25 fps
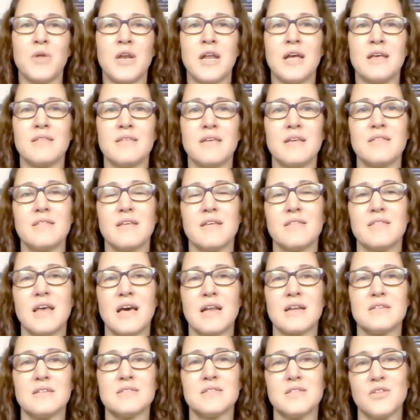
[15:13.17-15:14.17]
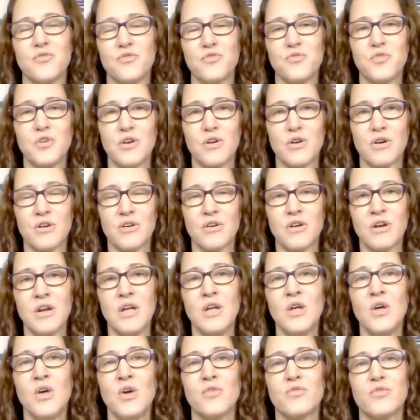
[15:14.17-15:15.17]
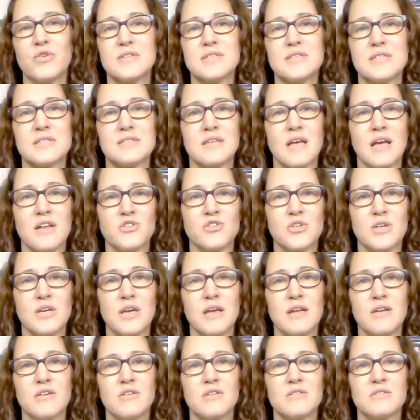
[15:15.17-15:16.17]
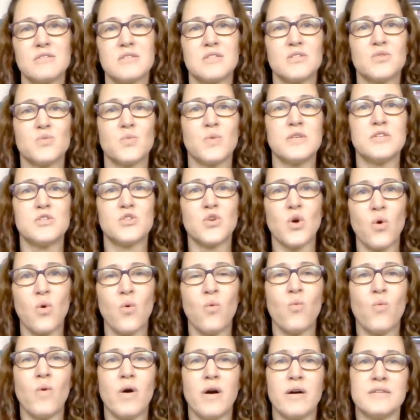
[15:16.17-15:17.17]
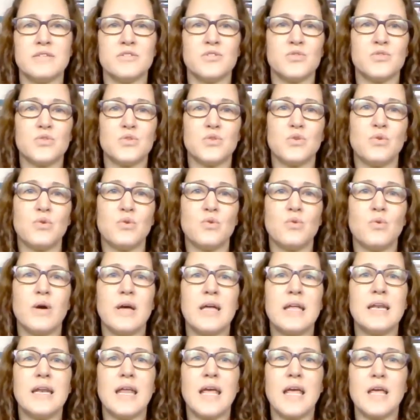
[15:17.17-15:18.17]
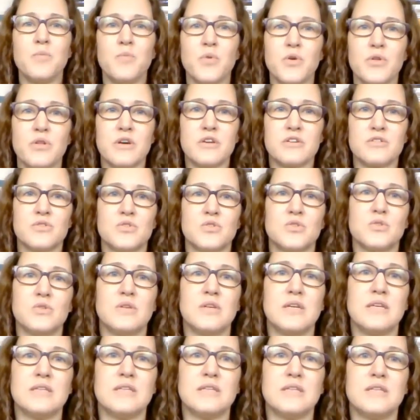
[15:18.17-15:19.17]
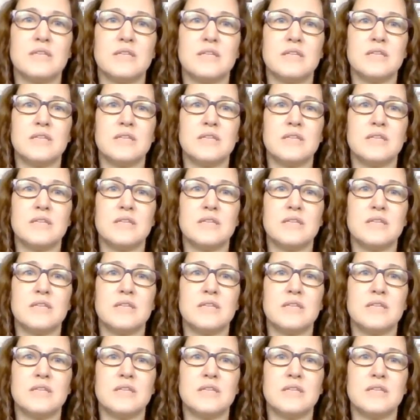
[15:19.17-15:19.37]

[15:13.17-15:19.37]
And I think that that is the fear for us as educators, is we don't want to enable our students.